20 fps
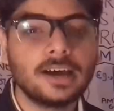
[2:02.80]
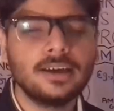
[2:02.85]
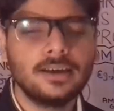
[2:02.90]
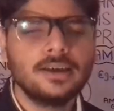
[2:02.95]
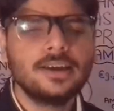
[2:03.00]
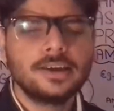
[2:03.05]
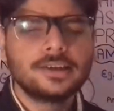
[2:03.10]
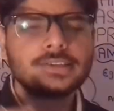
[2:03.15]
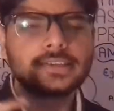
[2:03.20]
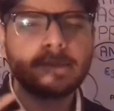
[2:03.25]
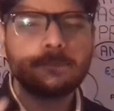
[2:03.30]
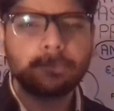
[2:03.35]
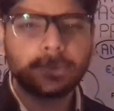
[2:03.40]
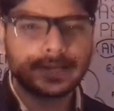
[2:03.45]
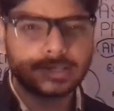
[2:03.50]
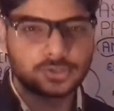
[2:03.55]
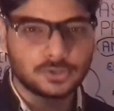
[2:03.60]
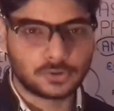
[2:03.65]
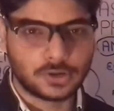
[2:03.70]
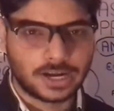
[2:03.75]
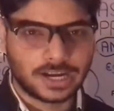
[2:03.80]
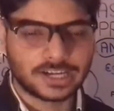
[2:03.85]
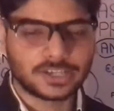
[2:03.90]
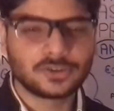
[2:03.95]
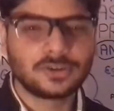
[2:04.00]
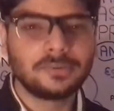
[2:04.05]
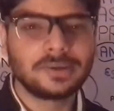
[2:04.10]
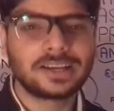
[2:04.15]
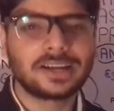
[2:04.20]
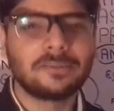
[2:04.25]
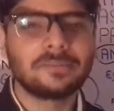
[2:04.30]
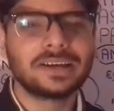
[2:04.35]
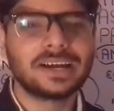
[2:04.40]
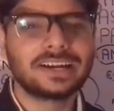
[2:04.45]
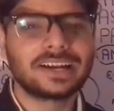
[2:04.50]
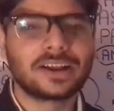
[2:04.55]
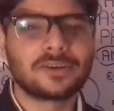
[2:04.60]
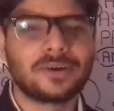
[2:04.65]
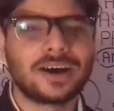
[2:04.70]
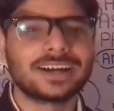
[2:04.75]
the simple sugar. It will be coming
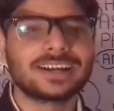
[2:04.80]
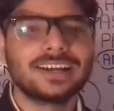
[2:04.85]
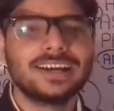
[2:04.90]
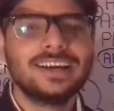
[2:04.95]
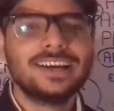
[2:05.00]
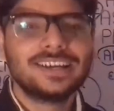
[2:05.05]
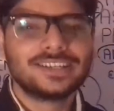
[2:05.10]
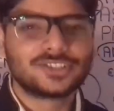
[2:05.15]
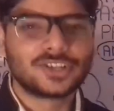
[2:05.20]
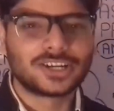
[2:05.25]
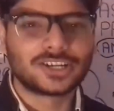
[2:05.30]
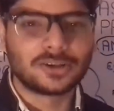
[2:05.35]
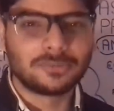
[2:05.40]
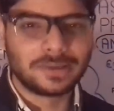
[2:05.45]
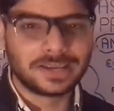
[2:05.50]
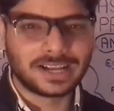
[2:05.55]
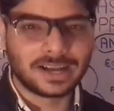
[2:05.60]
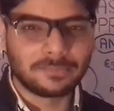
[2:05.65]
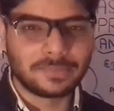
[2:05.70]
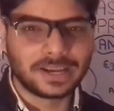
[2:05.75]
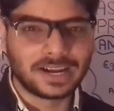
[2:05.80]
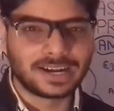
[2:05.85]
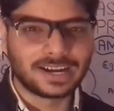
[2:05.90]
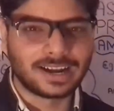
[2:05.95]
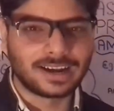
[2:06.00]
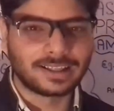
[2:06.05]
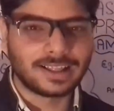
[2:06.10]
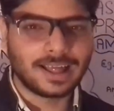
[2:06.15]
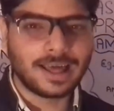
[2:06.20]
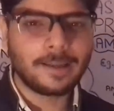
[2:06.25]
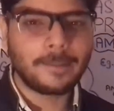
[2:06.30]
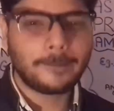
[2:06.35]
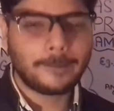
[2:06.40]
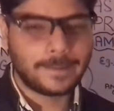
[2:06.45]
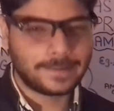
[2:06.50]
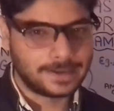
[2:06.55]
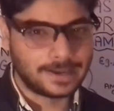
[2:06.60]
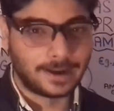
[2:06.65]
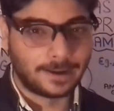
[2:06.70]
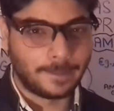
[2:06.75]
under what? So it will be coming under the
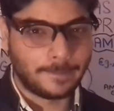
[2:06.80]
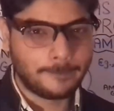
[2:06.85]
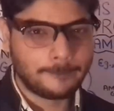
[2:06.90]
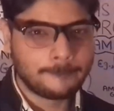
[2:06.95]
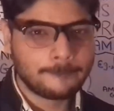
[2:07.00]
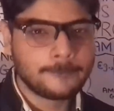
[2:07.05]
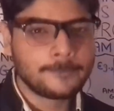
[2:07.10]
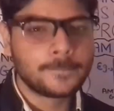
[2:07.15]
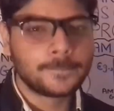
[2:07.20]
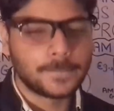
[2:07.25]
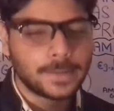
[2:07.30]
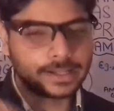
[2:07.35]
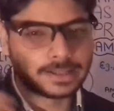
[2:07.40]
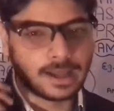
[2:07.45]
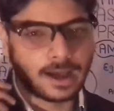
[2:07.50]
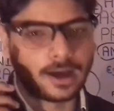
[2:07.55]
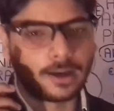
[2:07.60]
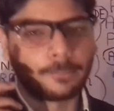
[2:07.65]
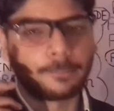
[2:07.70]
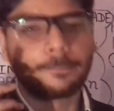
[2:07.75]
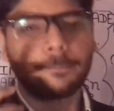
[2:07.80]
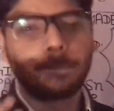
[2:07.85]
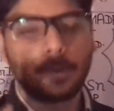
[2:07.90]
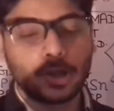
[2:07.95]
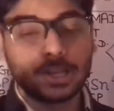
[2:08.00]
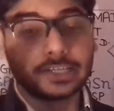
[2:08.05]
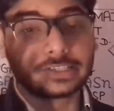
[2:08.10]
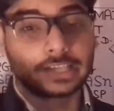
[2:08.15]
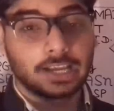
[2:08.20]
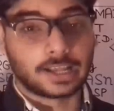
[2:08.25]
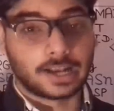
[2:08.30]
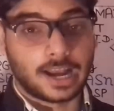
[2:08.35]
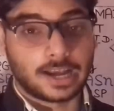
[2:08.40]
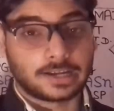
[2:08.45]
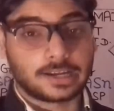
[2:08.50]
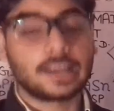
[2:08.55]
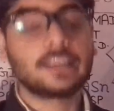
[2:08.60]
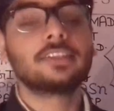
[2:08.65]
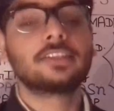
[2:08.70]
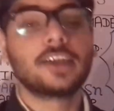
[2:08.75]
here means the
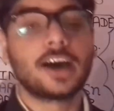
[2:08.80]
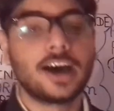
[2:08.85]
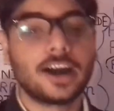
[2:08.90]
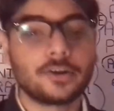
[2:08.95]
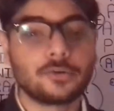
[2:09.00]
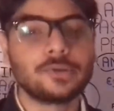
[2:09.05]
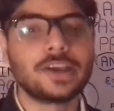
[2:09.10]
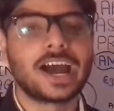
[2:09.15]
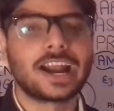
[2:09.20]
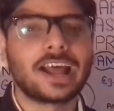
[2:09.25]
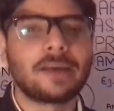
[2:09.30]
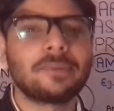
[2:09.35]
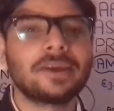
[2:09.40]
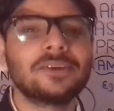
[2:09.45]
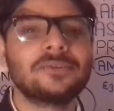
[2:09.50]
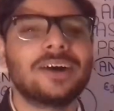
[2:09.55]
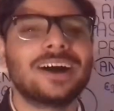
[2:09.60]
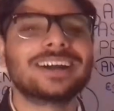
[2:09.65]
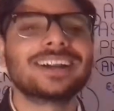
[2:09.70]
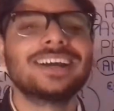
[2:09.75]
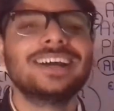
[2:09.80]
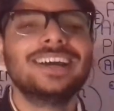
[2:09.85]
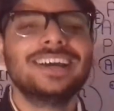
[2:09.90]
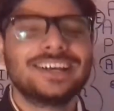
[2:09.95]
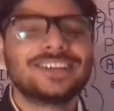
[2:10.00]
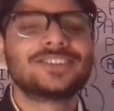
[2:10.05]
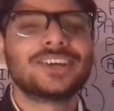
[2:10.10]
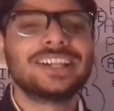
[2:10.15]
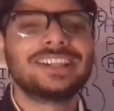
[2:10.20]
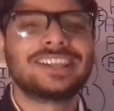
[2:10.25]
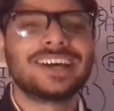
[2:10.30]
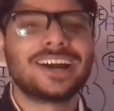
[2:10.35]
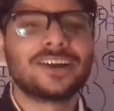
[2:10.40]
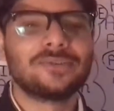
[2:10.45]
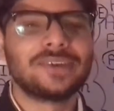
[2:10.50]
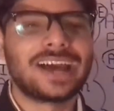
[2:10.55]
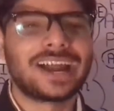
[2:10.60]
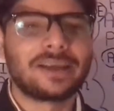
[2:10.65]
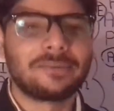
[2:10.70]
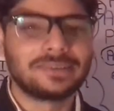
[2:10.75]
polysaccharide. In third we are having what? So in
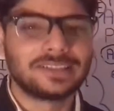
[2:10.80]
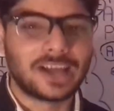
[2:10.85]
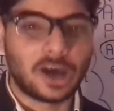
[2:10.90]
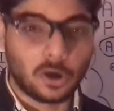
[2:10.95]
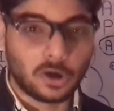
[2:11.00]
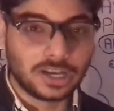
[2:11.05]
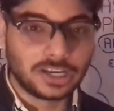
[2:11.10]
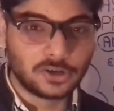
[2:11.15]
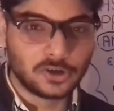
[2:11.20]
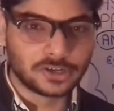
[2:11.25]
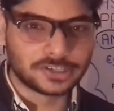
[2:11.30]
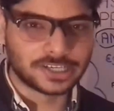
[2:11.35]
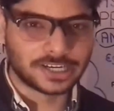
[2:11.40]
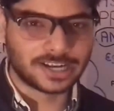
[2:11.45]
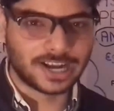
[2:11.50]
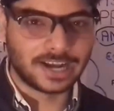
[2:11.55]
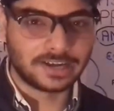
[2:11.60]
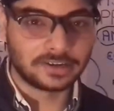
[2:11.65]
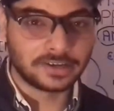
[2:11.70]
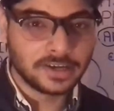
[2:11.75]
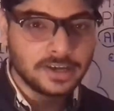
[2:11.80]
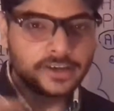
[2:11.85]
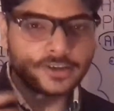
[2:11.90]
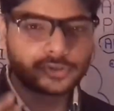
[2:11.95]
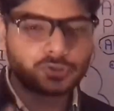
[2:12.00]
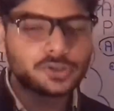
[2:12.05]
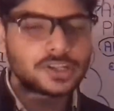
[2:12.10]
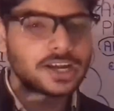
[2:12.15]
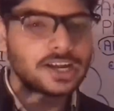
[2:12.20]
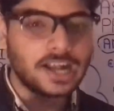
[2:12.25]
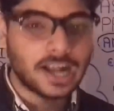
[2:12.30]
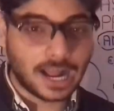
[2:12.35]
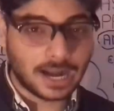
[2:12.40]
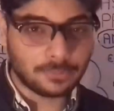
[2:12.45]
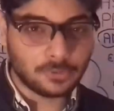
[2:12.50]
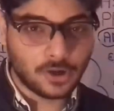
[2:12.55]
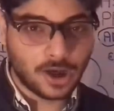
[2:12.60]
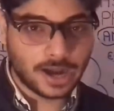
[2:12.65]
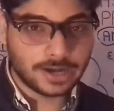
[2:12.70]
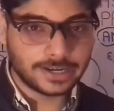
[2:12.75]
third we are having the oligosaccharide. So the
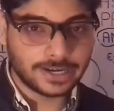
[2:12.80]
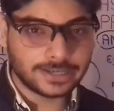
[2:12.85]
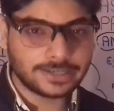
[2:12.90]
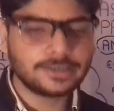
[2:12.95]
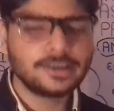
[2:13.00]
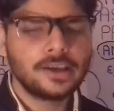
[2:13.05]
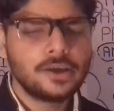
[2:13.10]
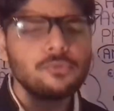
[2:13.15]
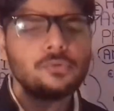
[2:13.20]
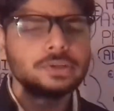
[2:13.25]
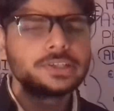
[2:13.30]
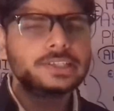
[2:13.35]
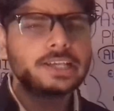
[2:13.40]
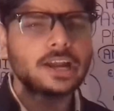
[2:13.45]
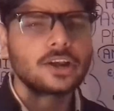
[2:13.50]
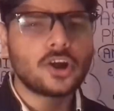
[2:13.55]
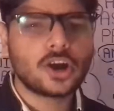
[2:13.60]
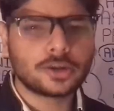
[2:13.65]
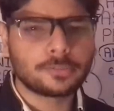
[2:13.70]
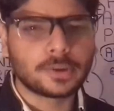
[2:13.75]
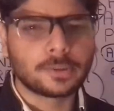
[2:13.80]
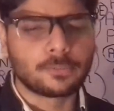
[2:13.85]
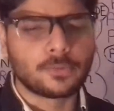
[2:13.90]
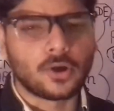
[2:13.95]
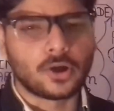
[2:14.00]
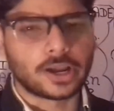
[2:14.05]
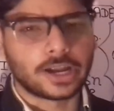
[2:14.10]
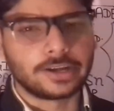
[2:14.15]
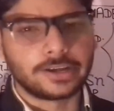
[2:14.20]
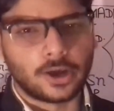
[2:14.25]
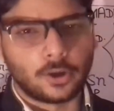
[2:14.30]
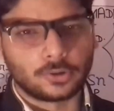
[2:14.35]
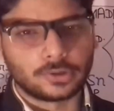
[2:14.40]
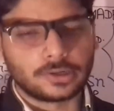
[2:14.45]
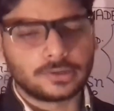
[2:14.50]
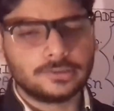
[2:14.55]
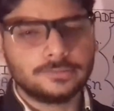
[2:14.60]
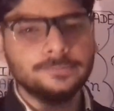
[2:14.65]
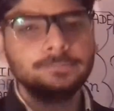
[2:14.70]
carbohydrate which cannot be broken down.